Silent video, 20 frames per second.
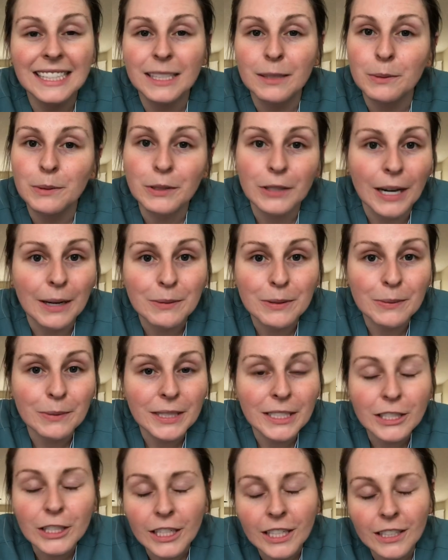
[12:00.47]
subscribe to my
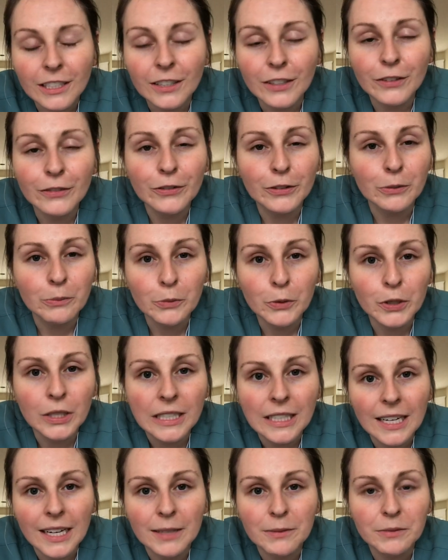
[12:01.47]
channel for
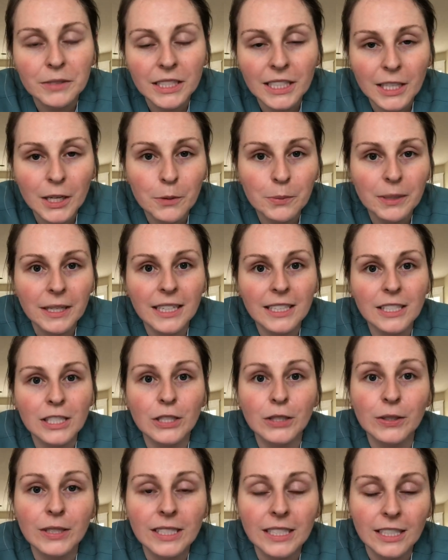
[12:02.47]
more. I'm really hoping
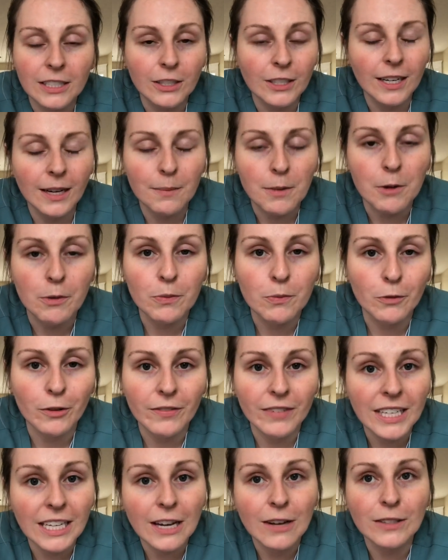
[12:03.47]
to continue to come out with more
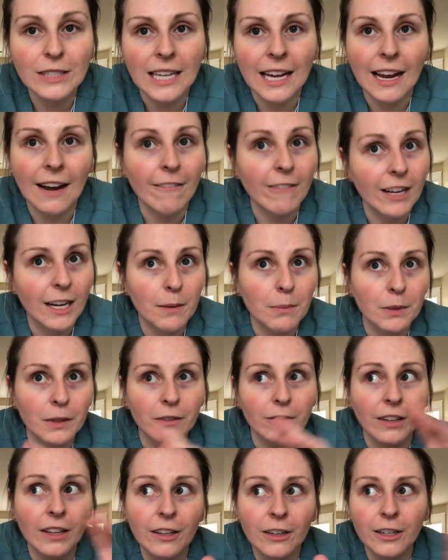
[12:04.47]
videos. I have a couple
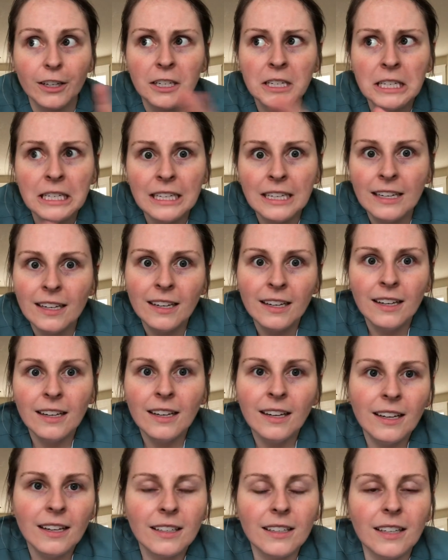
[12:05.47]
of other
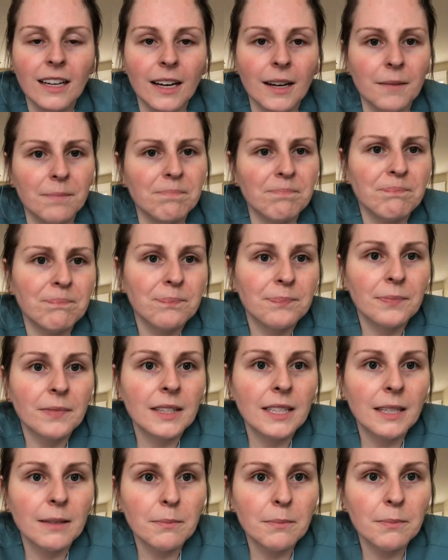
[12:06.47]
um,
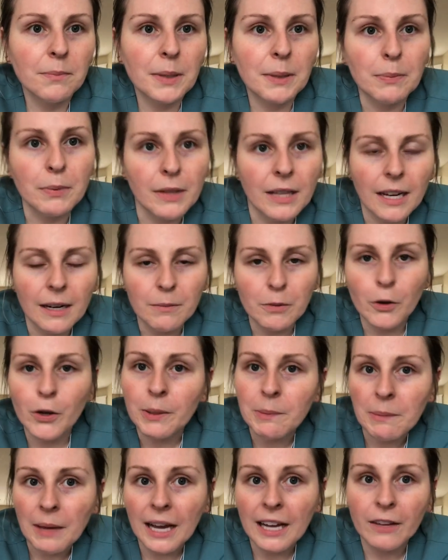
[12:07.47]
people that I'm
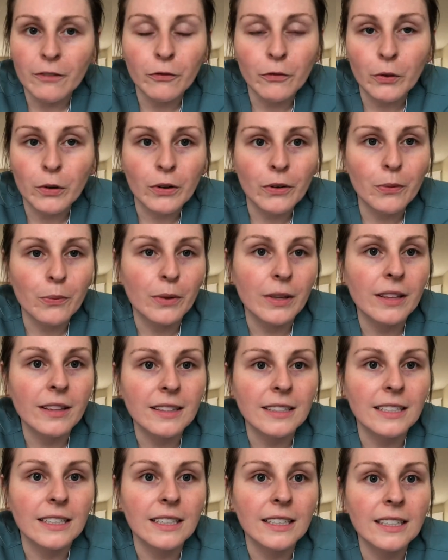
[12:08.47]
going back and forth with
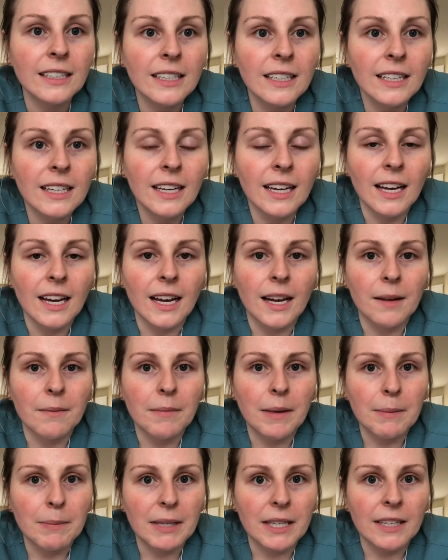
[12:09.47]
to uh,
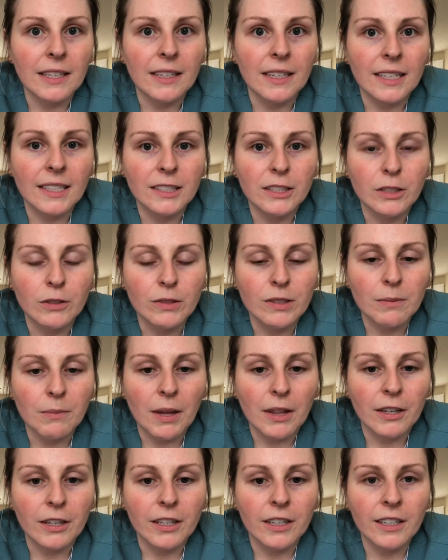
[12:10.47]
maybe do some
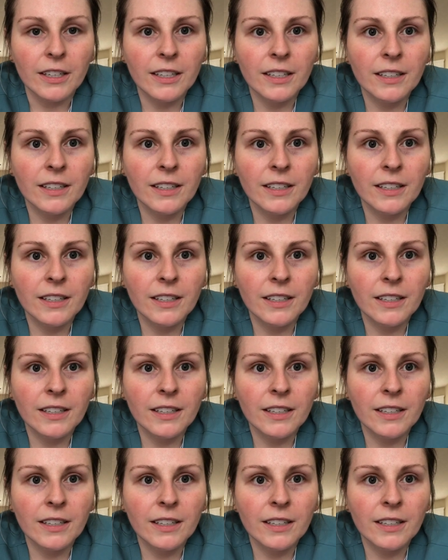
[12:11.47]
other